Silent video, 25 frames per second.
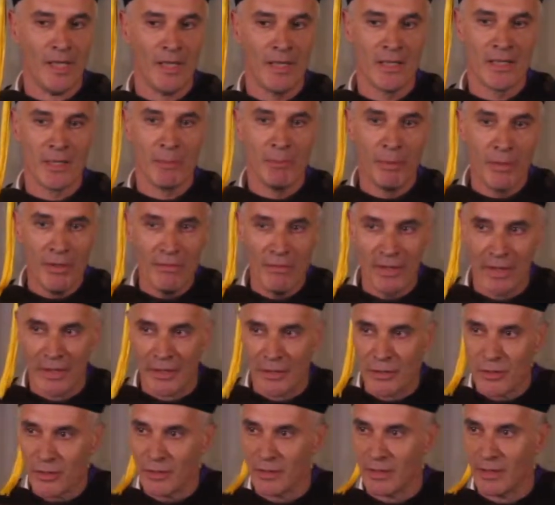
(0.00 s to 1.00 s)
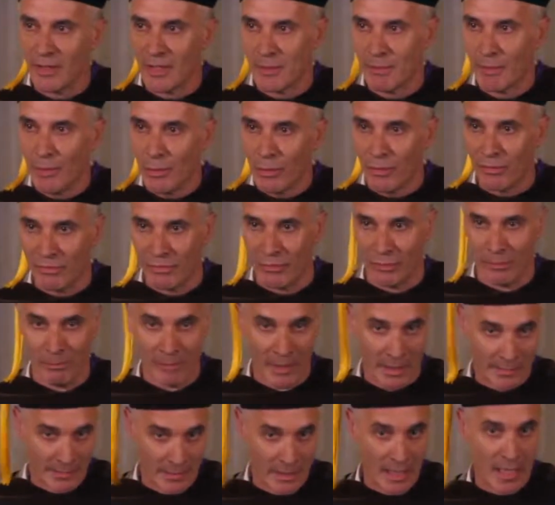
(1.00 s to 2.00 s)
It's a privilege, and it's beautiful,
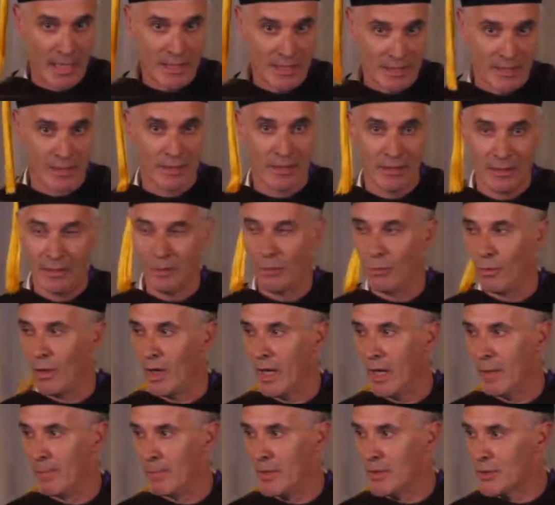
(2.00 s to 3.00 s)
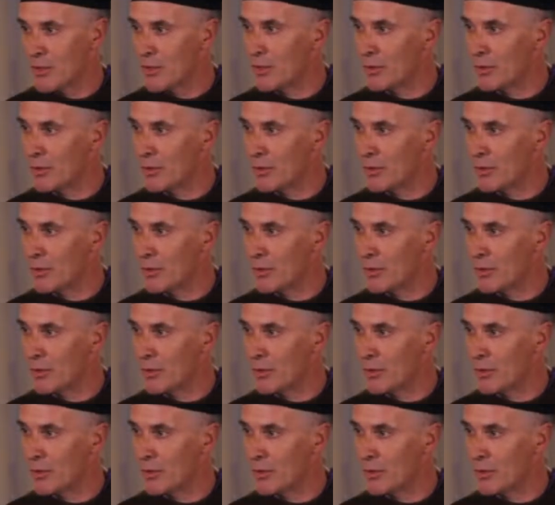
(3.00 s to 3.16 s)
but that's what happens.